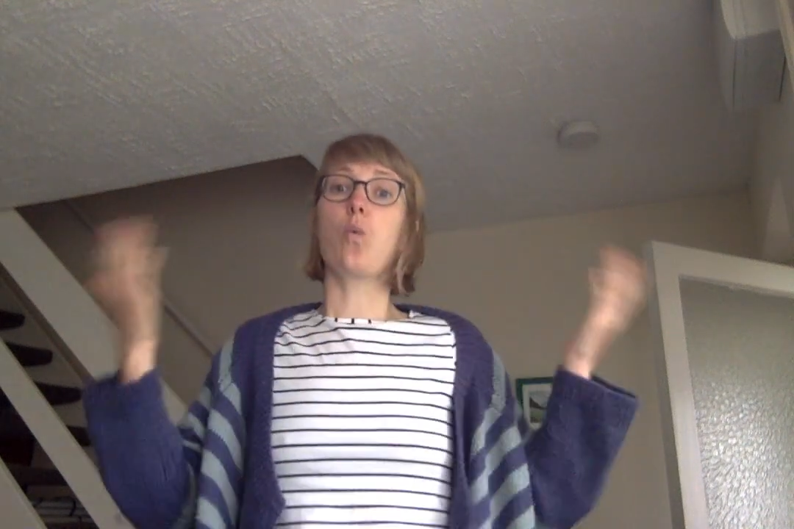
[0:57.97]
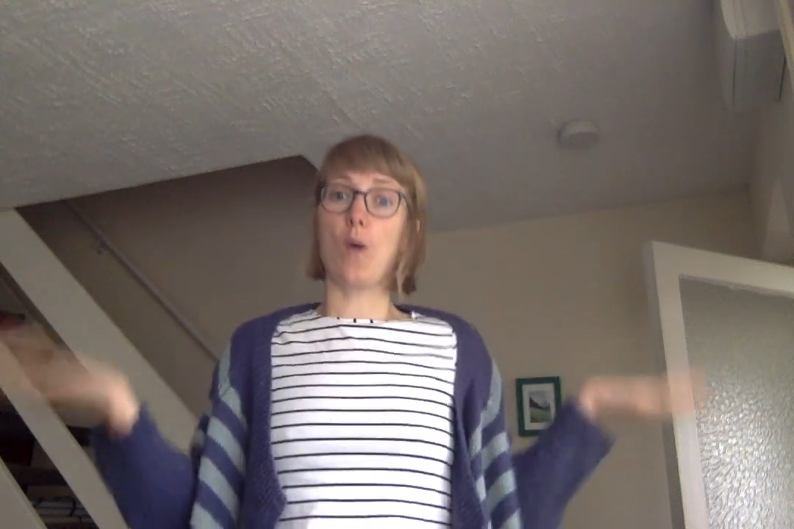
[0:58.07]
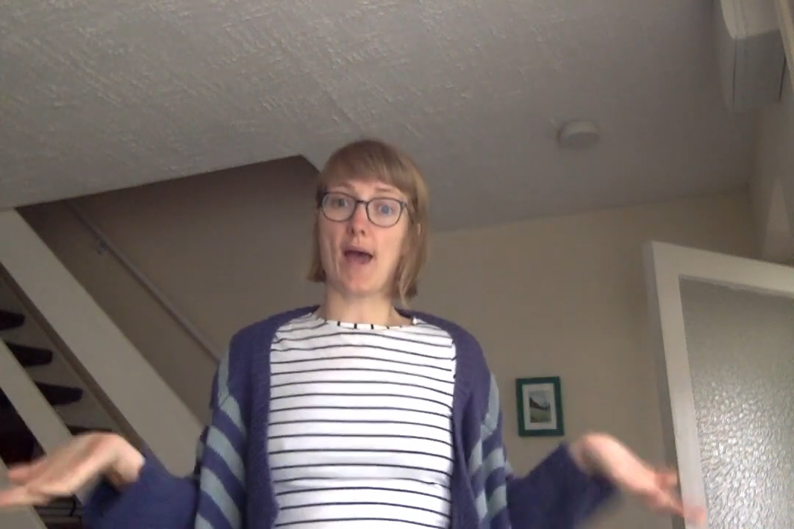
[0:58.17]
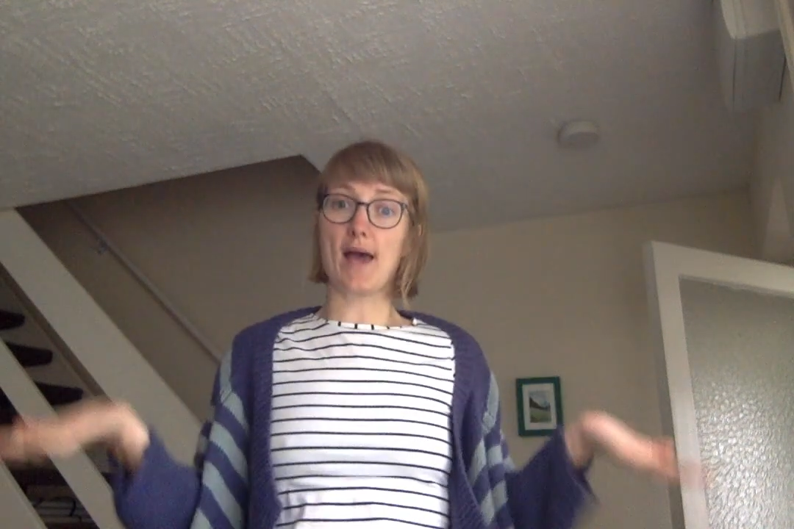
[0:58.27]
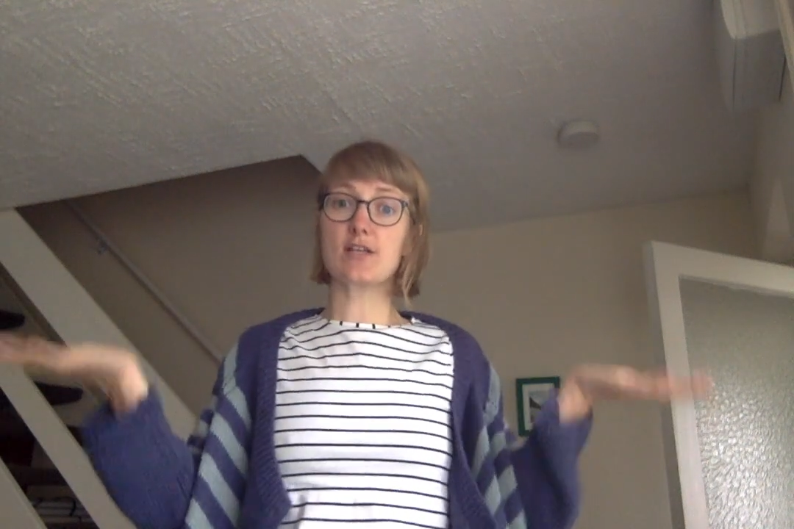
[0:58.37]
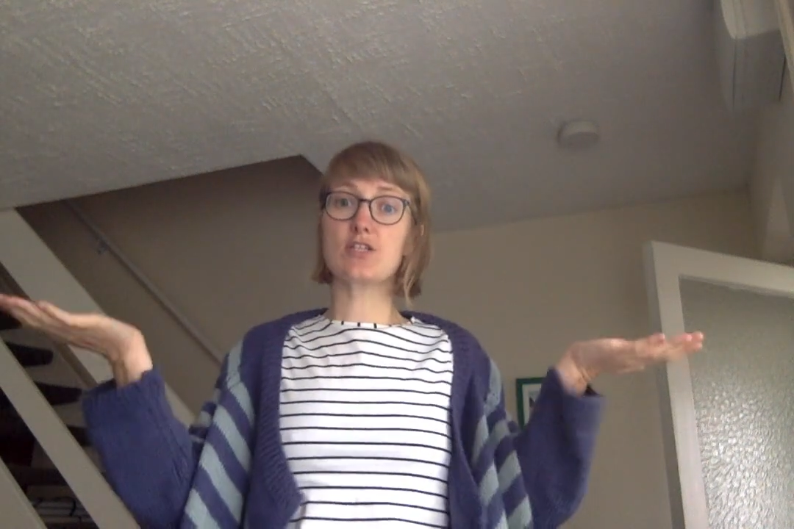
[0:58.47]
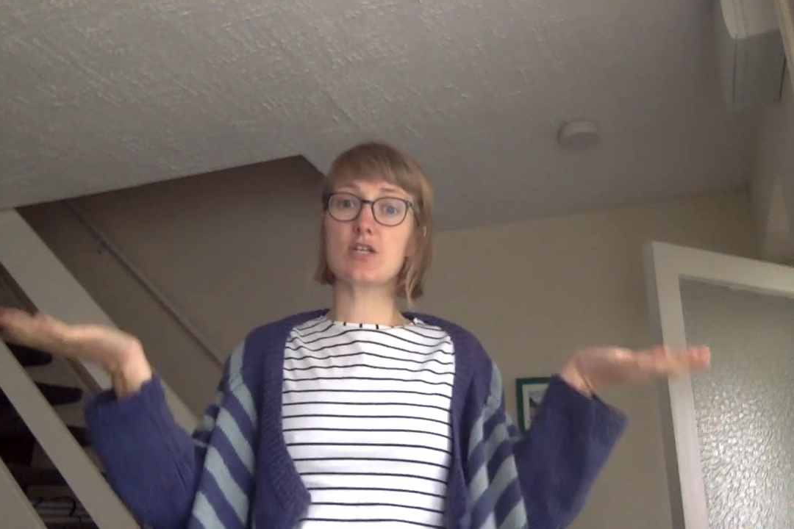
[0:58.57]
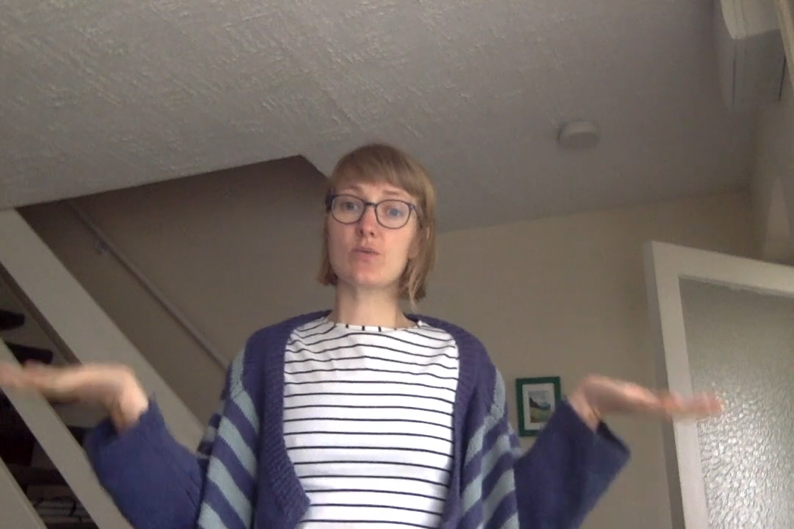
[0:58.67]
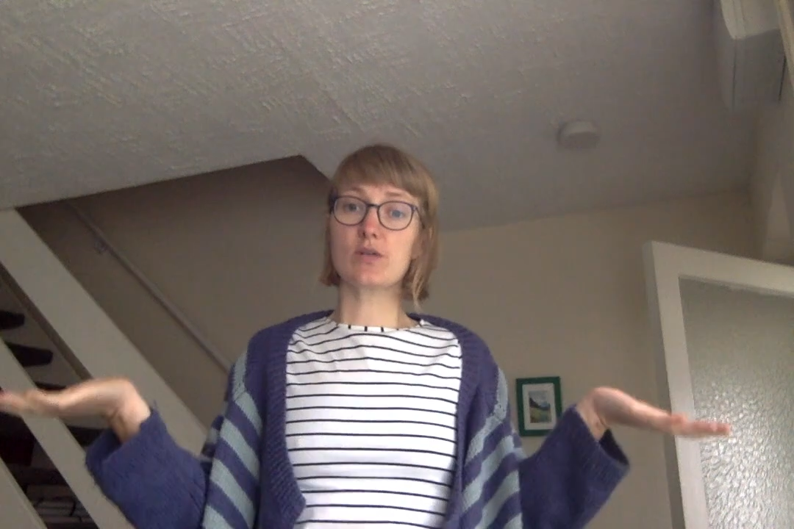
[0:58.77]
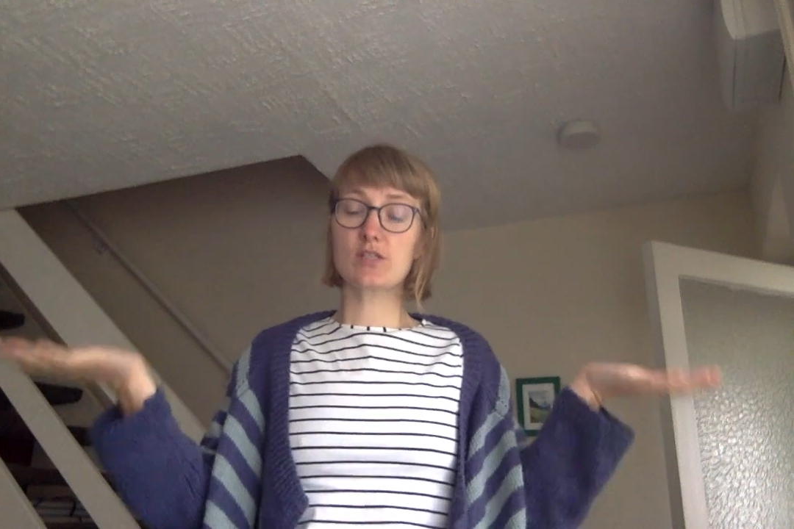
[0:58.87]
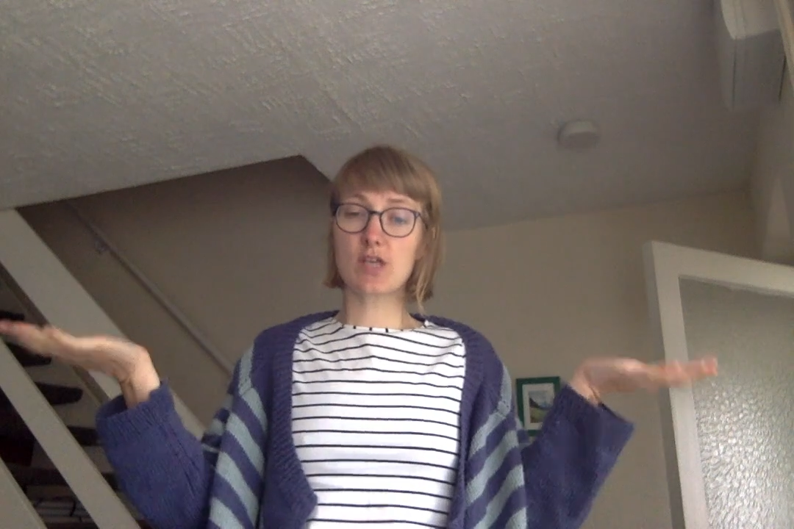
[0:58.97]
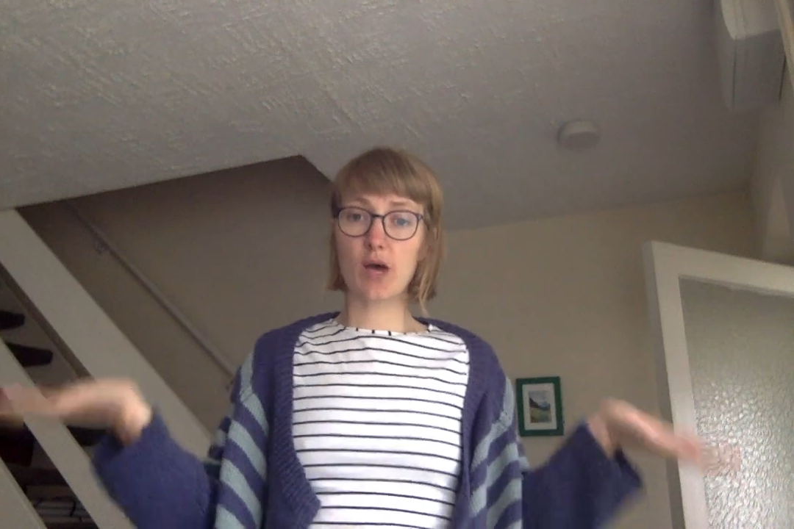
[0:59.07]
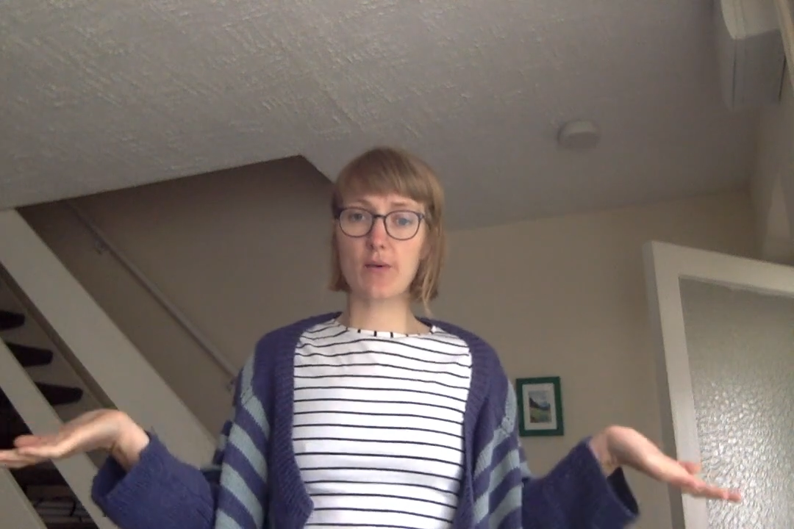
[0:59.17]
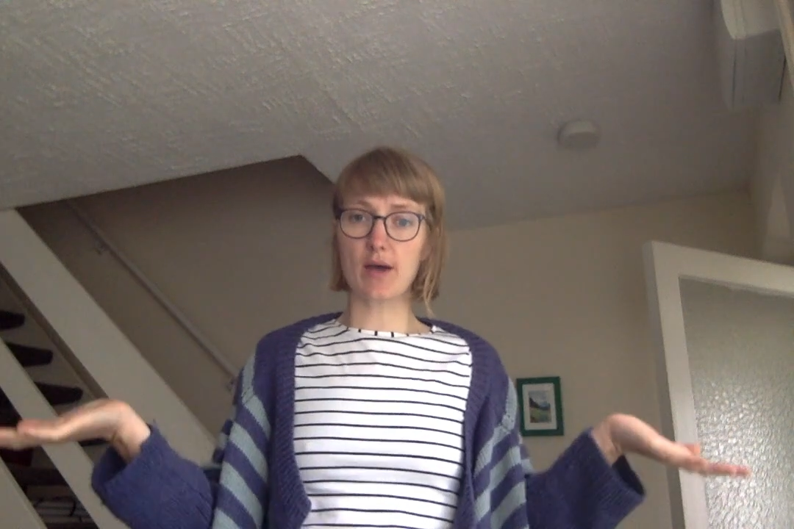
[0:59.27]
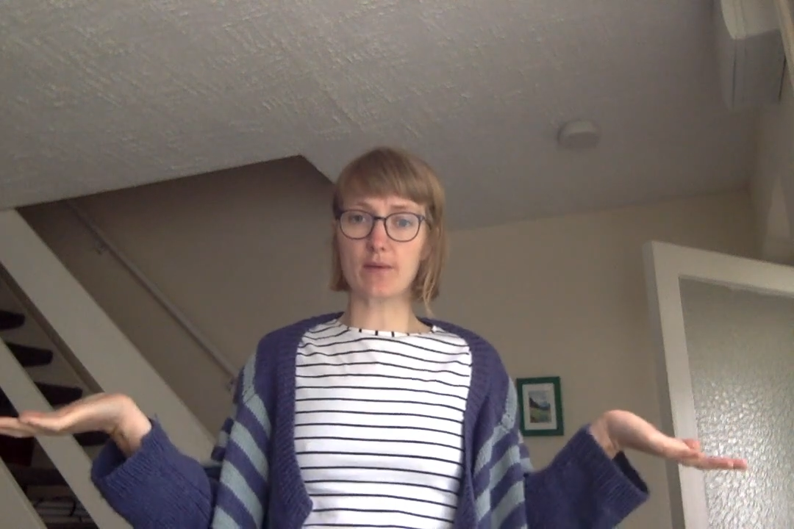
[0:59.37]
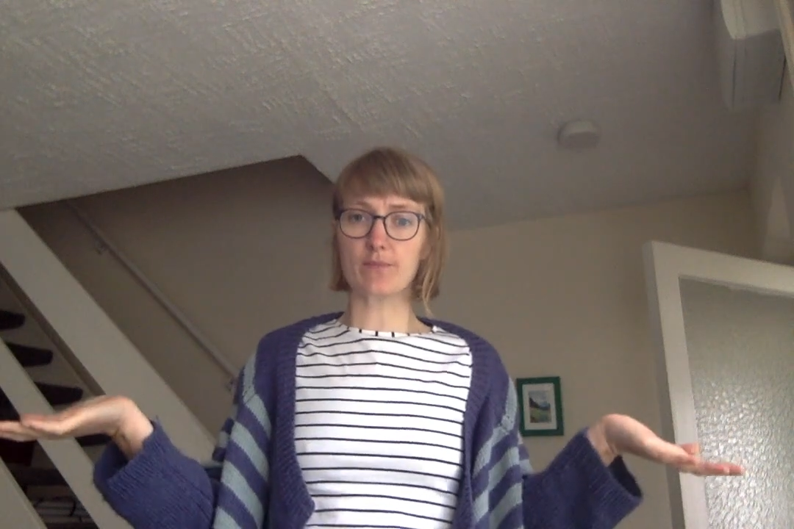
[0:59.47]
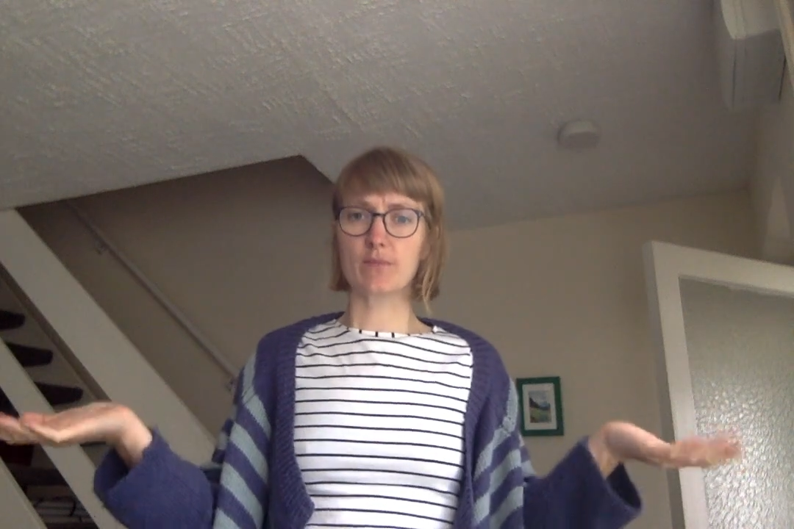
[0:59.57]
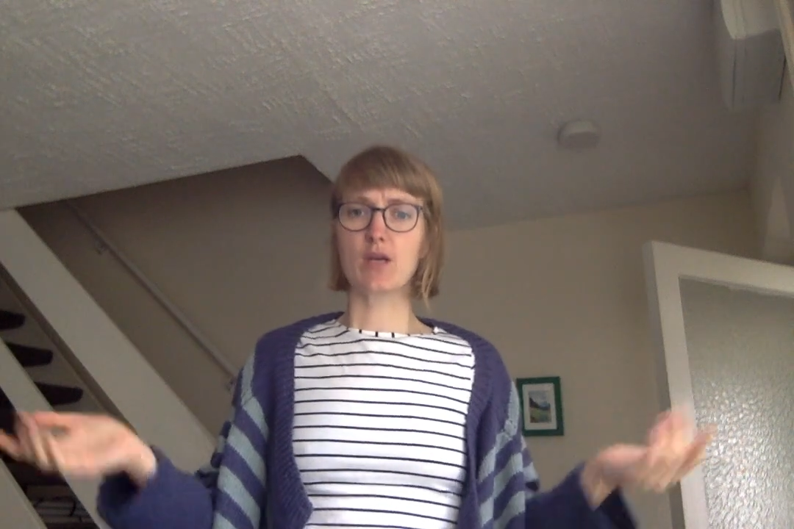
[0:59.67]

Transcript: where she was going.